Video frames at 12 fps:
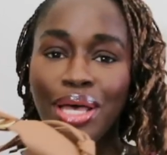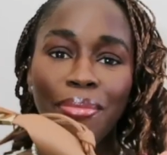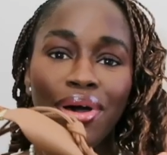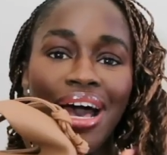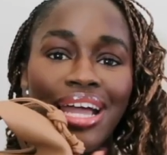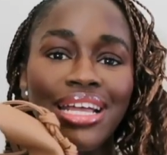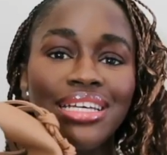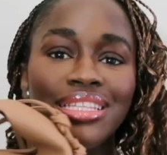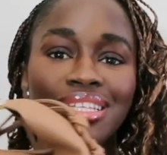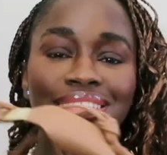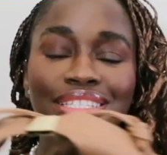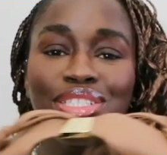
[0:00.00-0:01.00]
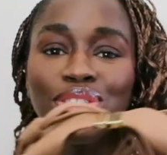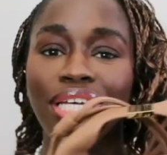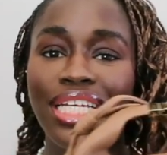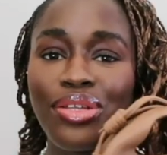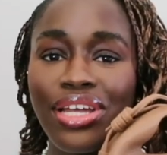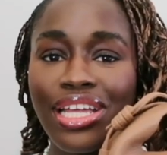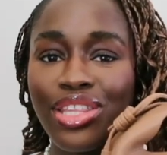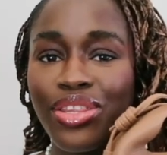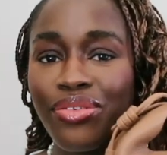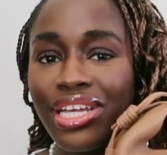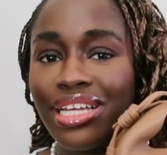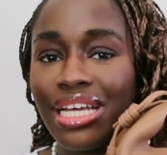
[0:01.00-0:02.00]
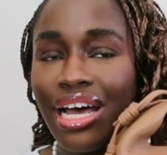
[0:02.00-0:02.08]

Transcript: But I got this in 2023.